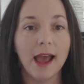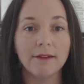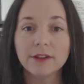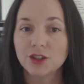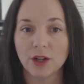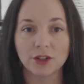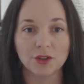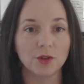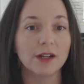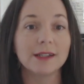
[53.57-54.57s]
every
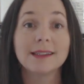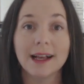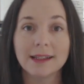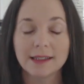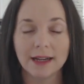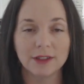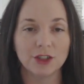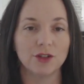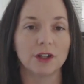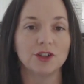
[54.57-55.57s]
structure or assessed every
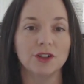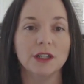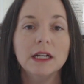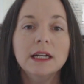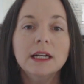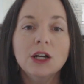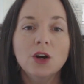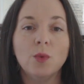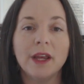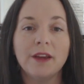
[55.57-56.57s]
structure.
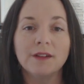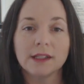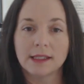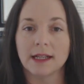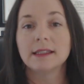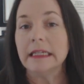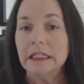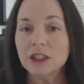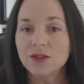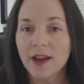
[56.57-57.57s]
We've assessed
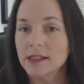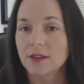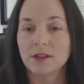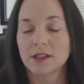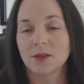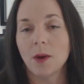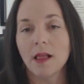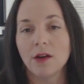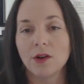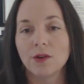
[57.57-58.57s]
each phase of the
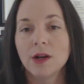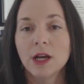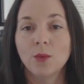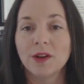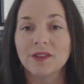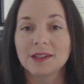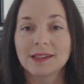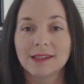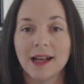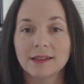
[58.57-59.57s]
swallow. We've
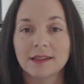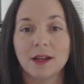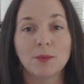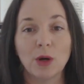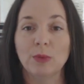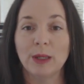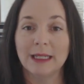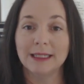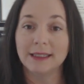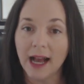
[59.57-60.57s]
assessed appropriate